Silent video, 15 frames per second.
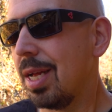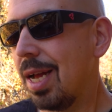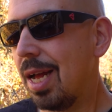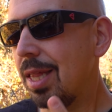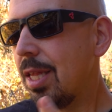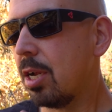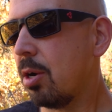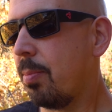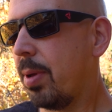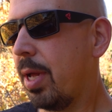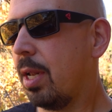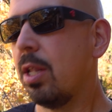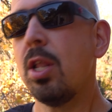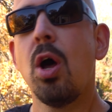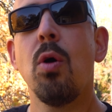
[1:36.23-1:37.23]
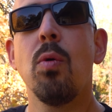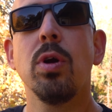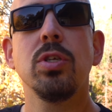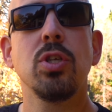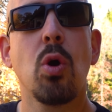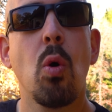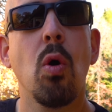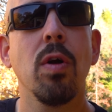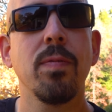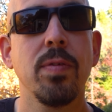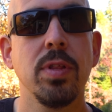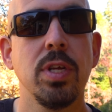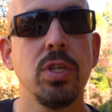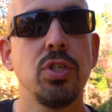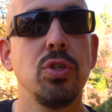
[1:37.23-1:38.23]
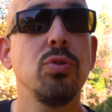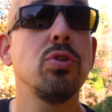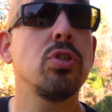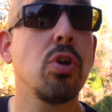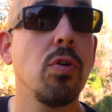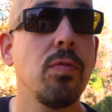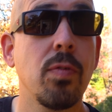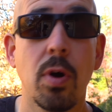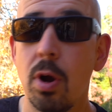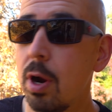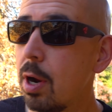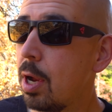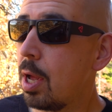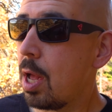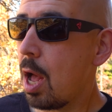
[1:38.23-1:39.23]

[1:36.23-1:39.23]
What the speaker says: a little bit lower score for this shoe so far.